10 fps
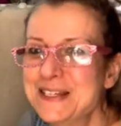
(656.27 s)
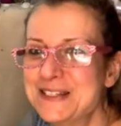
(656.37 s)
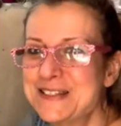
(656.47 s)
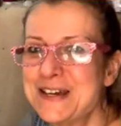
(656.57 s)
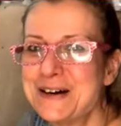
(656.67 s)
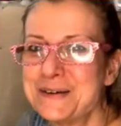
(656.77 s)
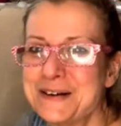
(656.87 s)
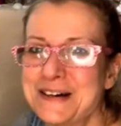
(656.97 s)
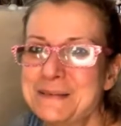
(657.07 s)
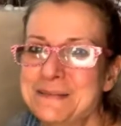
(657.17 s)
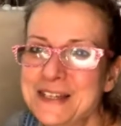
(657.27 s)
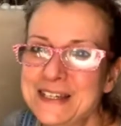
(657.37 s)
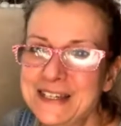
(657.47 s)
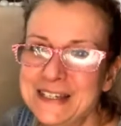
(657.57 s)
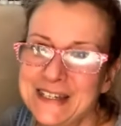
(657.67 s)
So
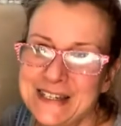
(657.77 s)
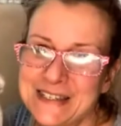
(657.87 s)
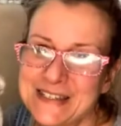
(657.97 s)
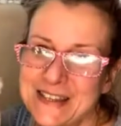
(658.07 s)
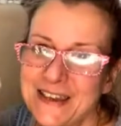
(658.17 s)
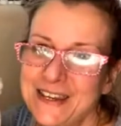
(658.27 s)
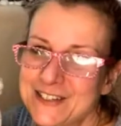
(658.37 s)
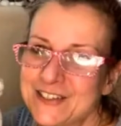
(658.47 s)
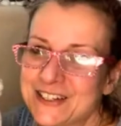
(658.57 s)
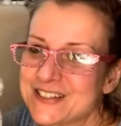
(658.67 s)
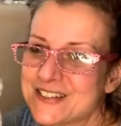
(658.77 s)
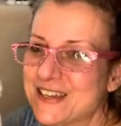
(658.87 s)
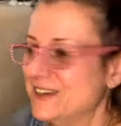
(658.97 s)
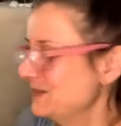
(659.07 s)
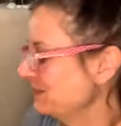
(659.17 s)
he's got to
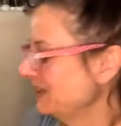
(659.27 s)
stay.